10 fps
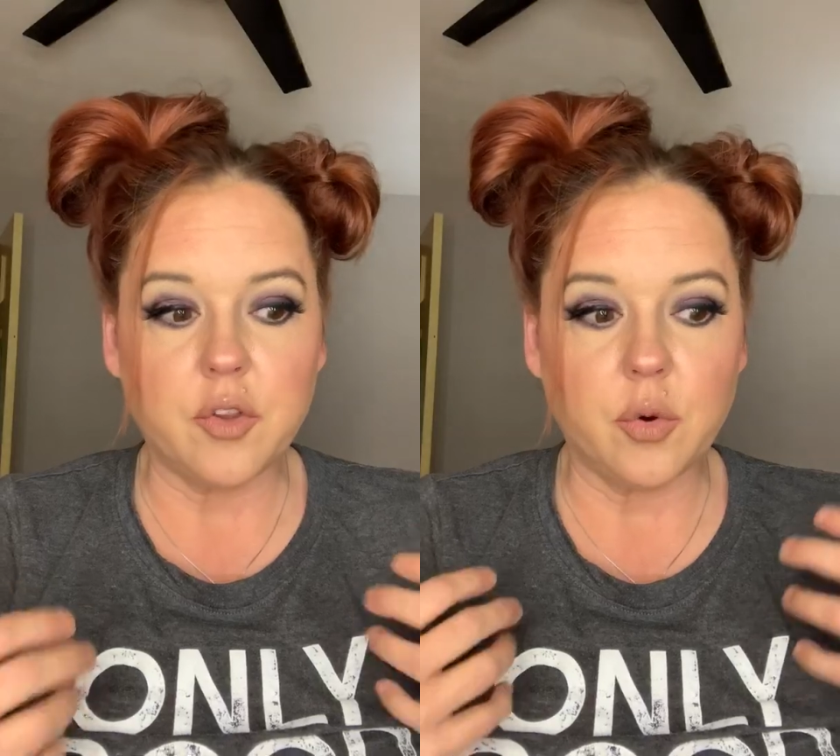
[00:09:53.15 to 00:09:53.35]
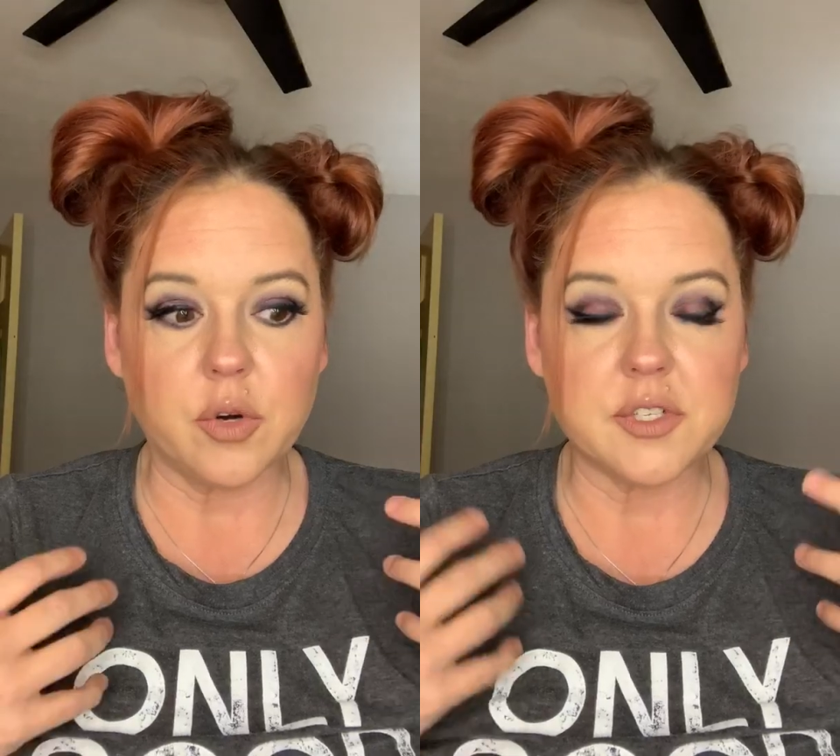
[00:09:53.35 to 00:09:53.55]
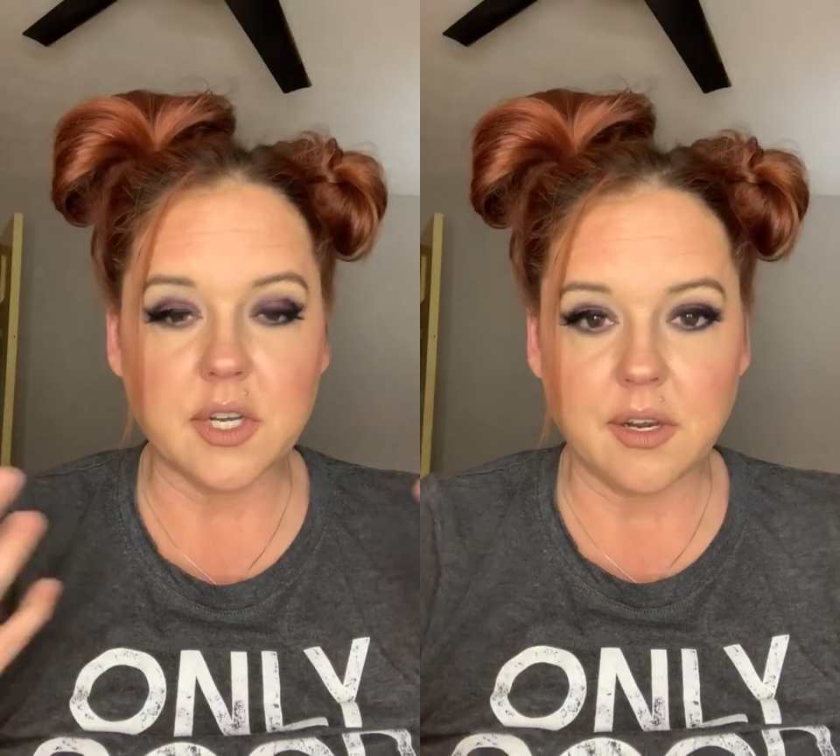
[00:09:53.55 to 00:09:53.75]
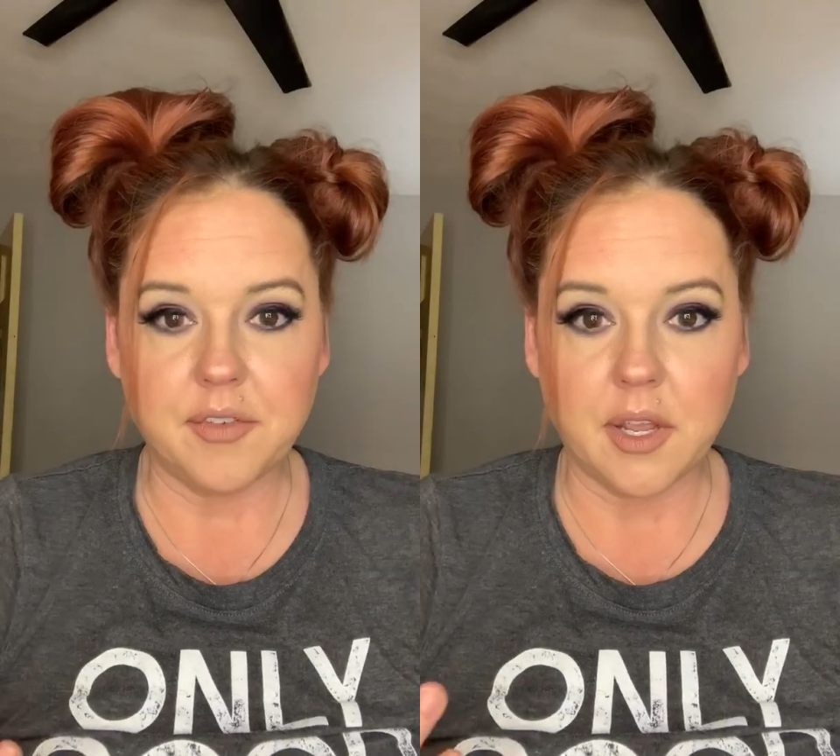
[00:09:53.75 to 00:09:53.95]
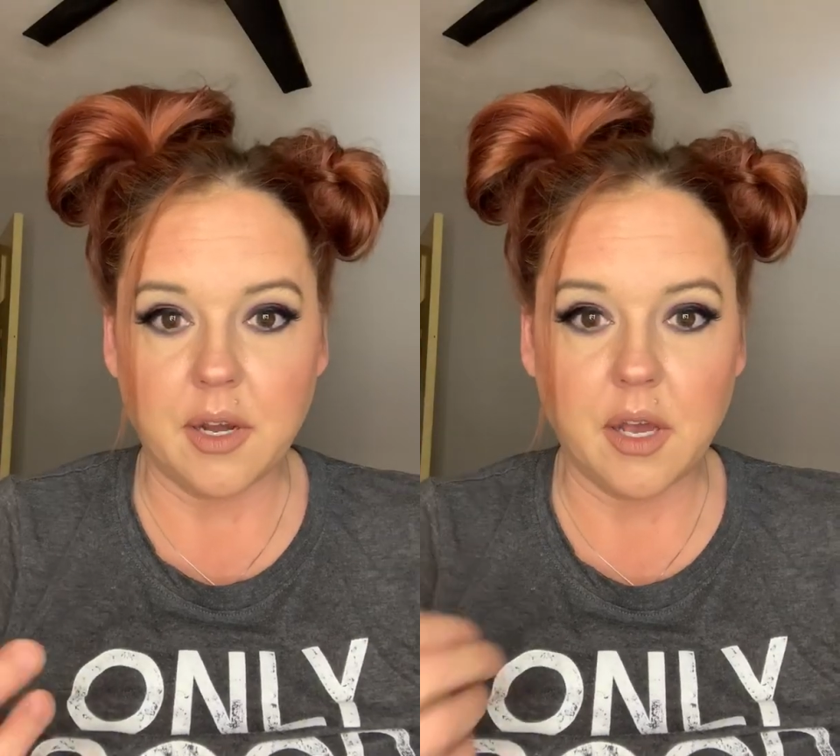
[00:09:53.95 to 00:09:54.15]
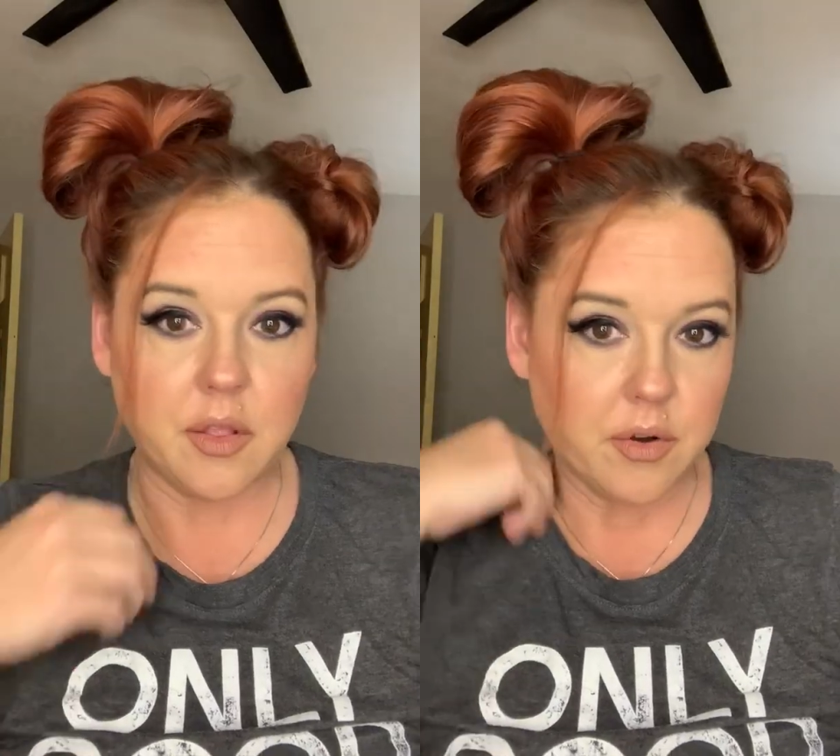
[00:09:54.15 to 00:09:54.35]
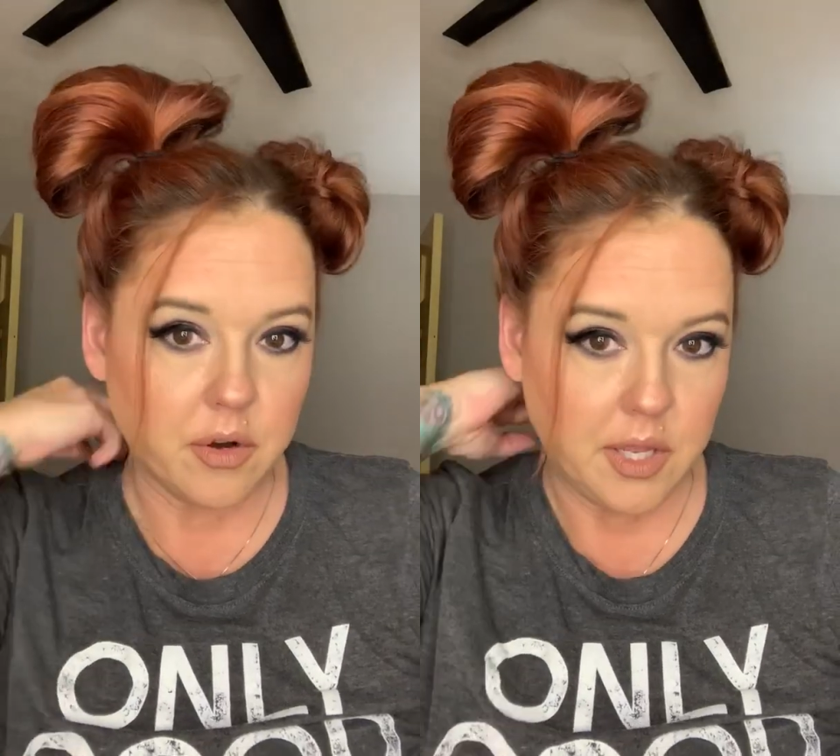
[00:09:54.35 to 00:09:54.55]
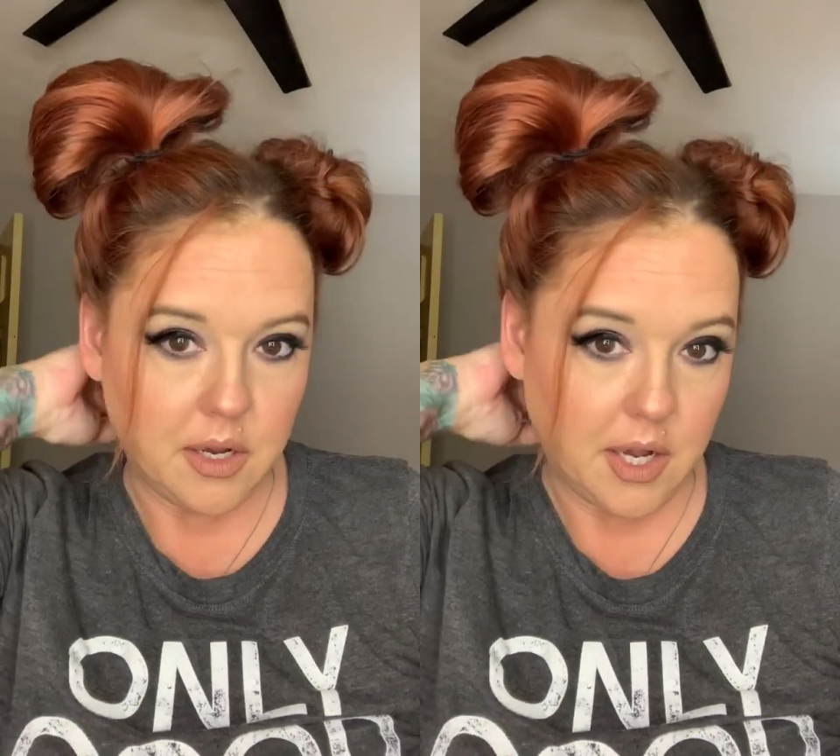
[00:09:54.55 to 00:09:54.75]
your significant
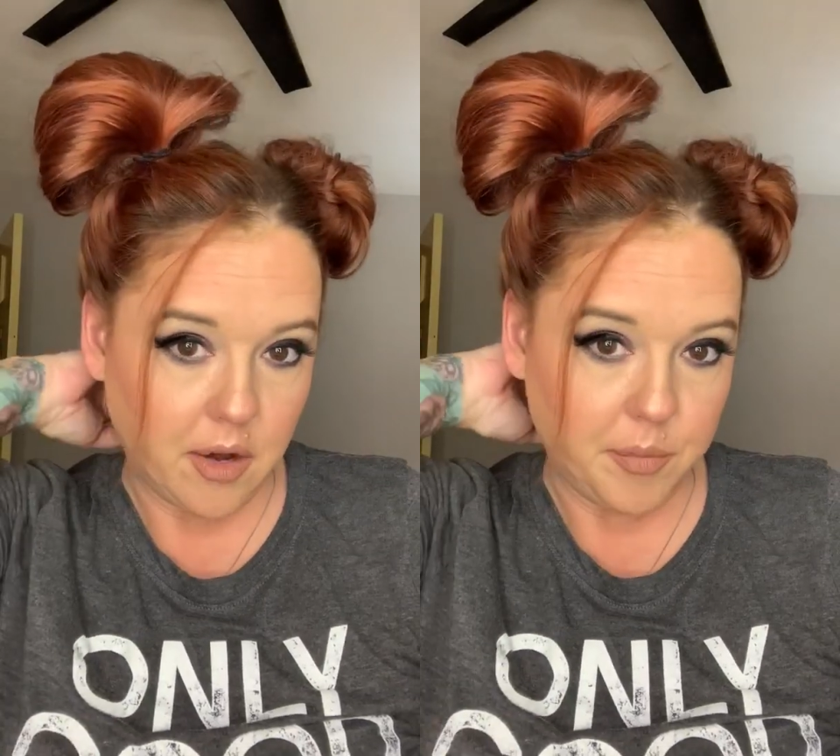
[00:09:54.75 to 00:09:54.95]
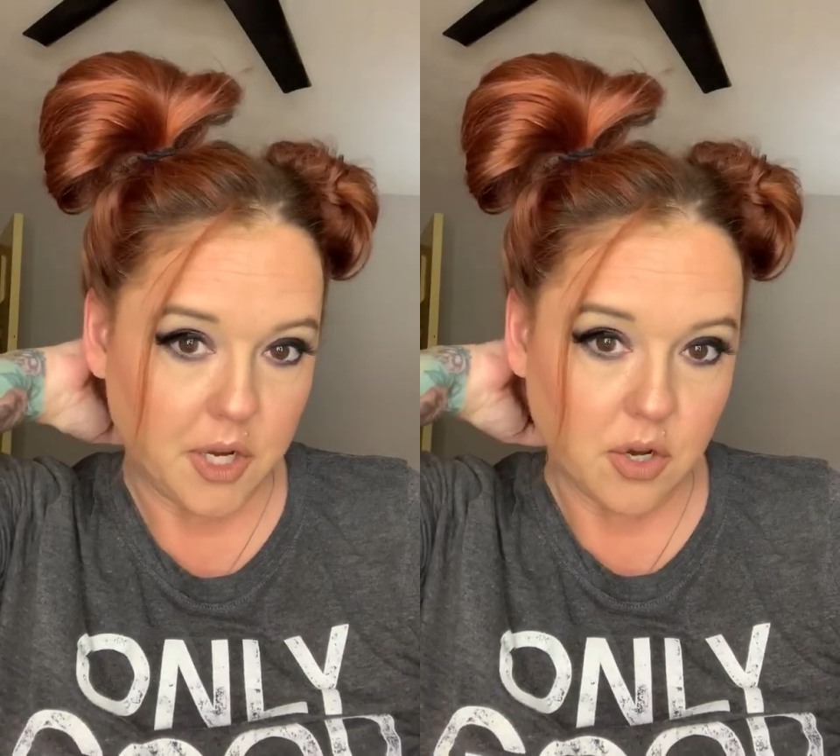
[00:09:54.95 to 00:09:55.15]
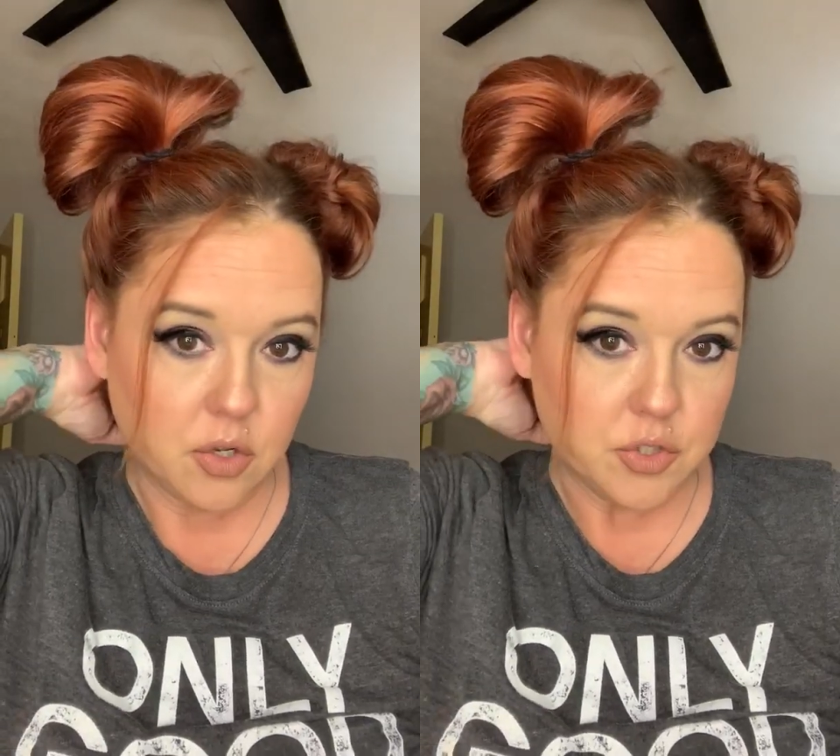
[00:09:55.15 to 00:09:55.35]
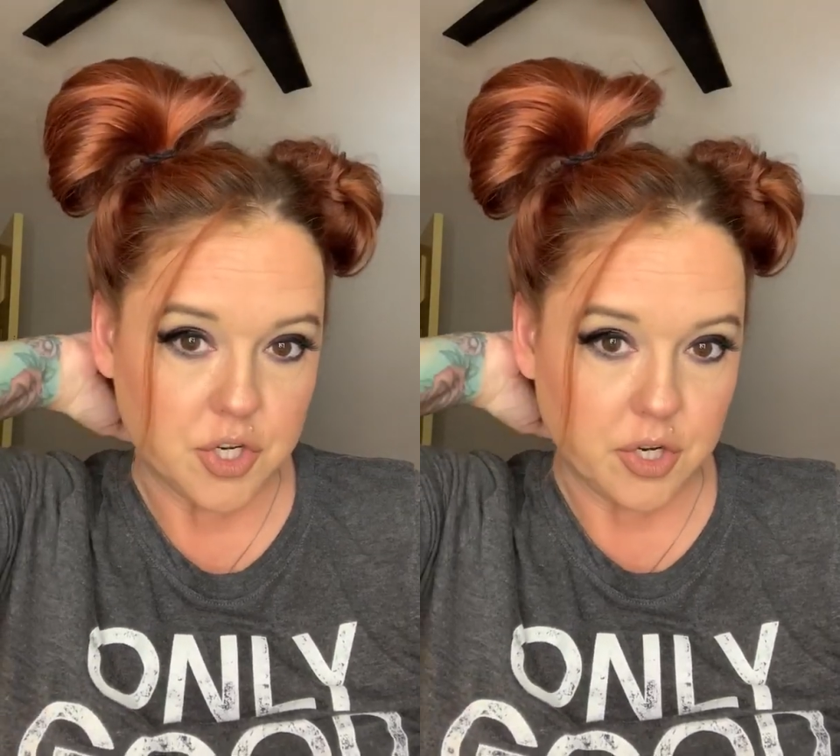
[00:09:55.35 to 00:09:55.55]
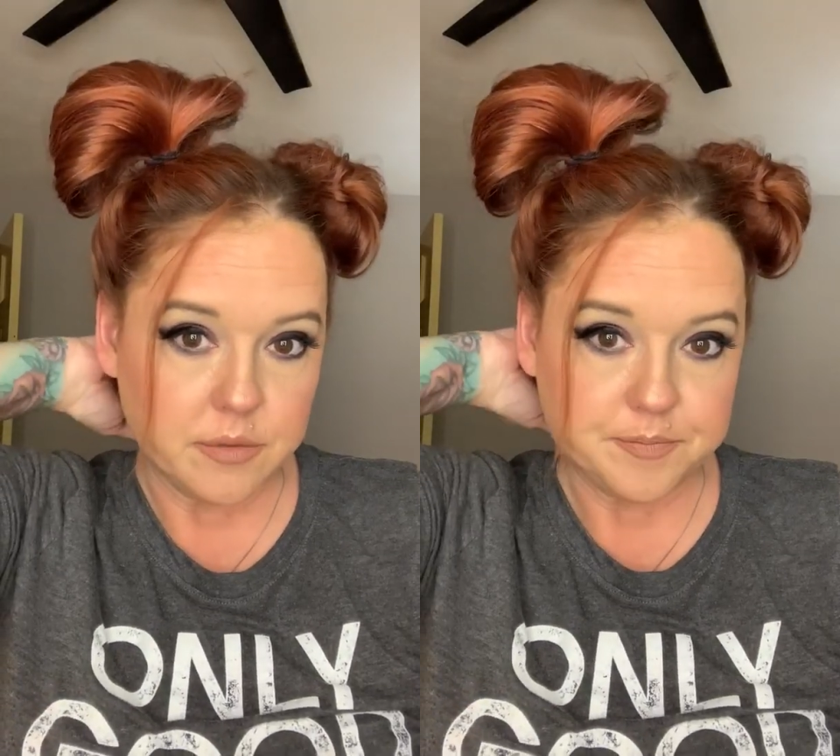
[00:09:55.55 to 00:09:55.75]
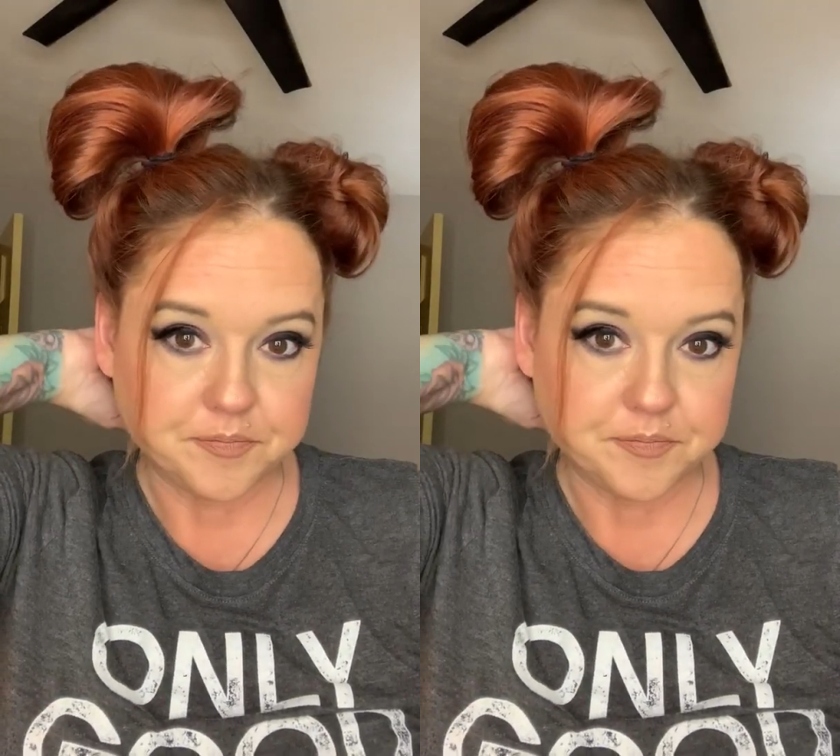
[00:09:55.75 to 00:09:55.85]
other in an Arabic culture.